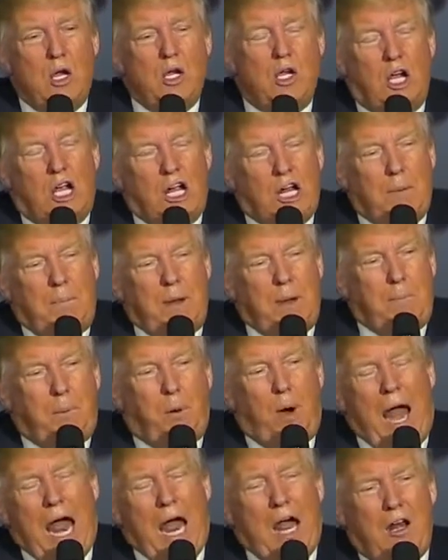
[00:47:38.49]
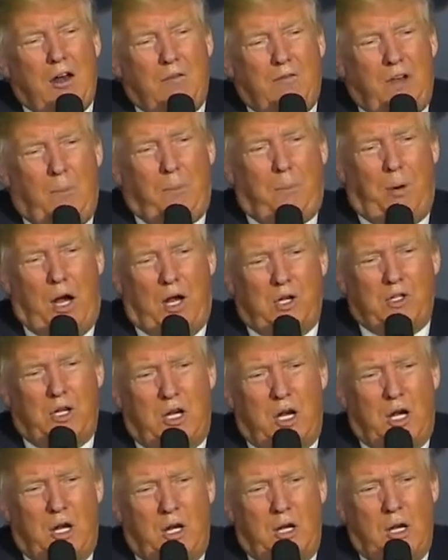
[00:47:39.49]
You're going to be proud of your
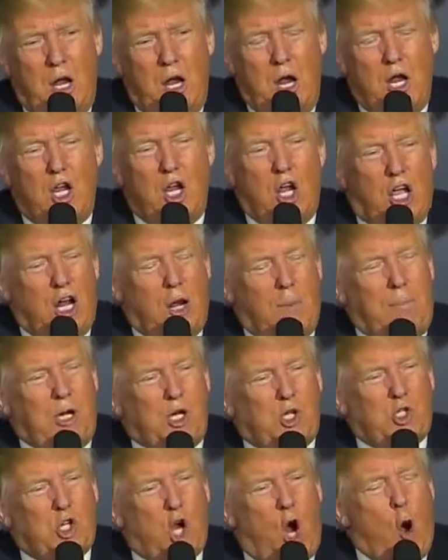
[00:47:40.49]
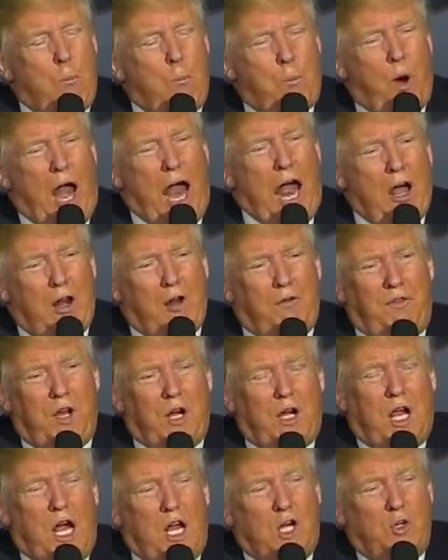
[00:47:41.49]
president. You're going to be so proud of
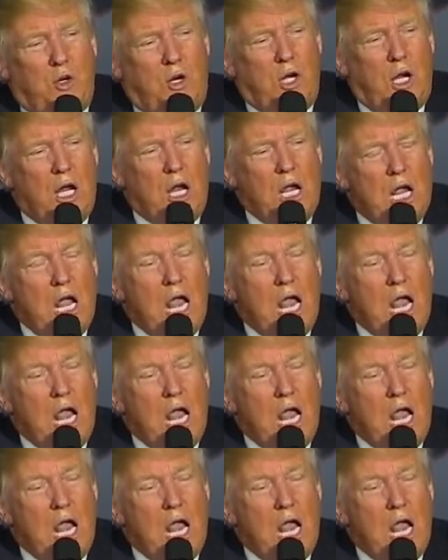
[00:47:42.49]
your country.